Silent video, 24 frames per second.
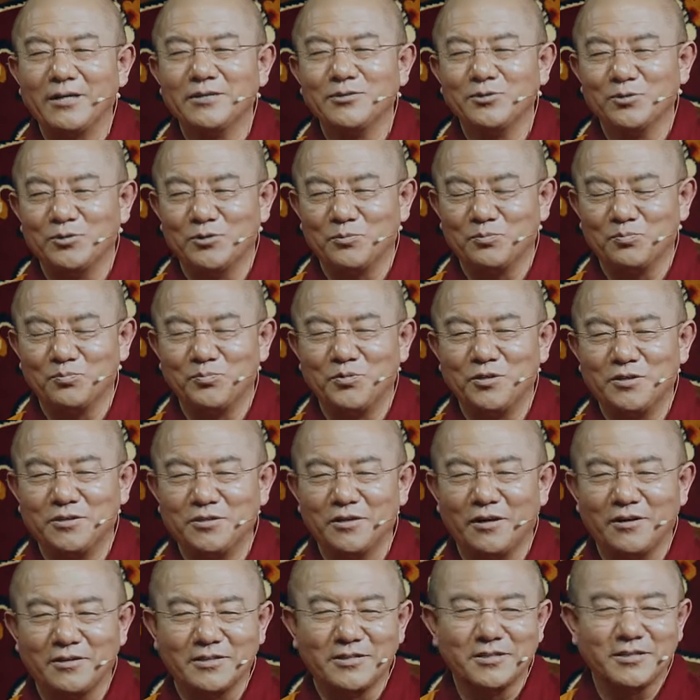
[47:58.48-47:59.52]
Once you
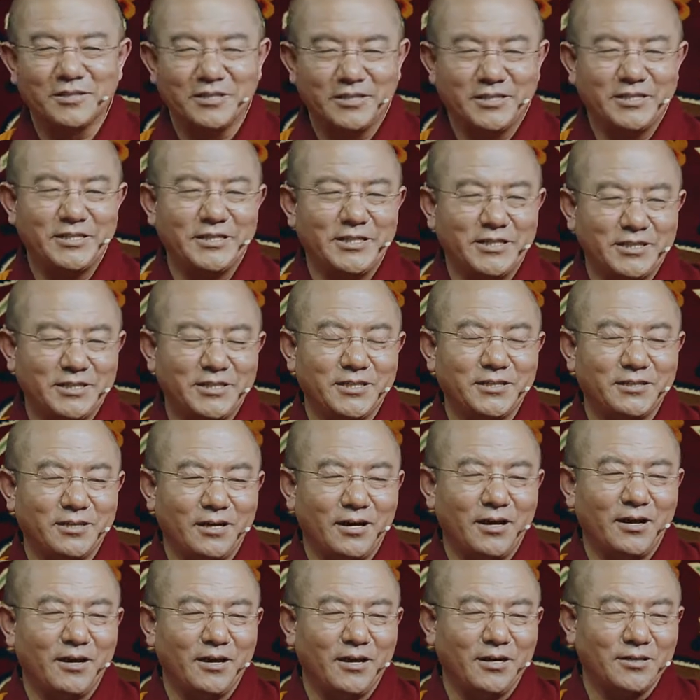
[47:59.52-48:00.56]
read
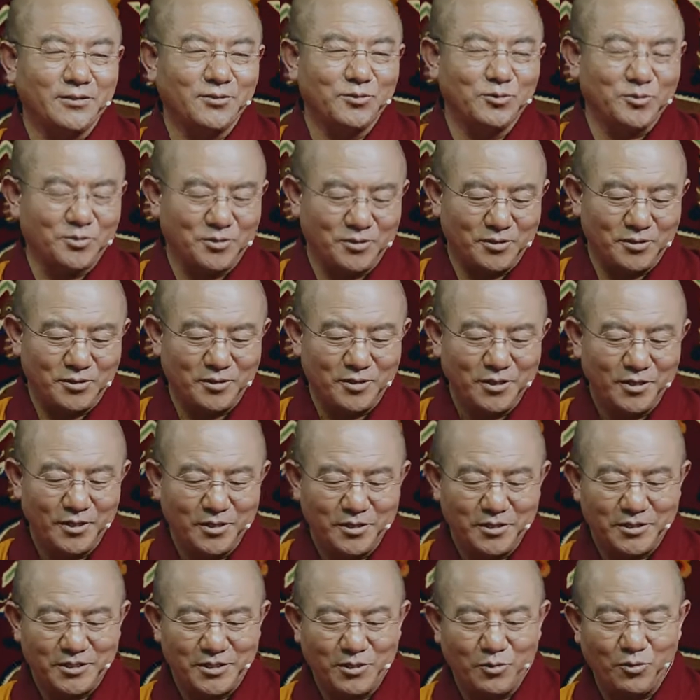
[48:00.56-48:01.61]
these
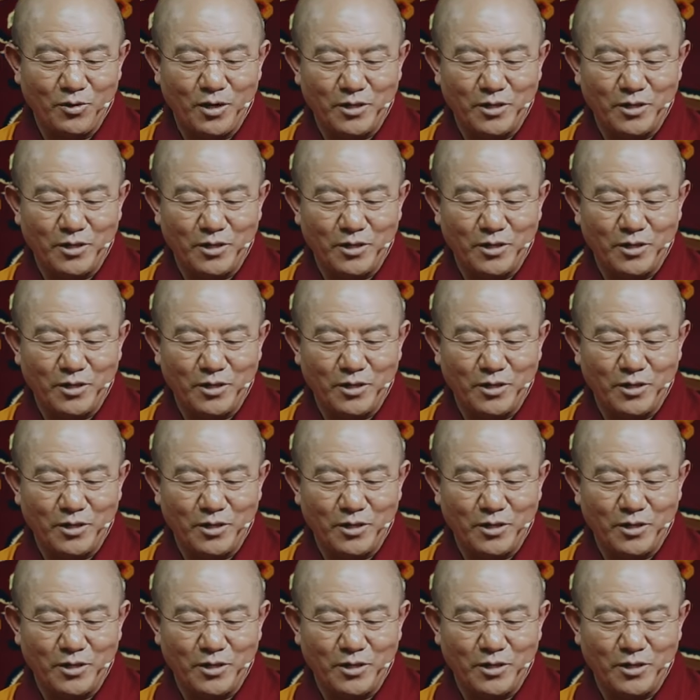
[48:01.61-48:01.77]
teachings,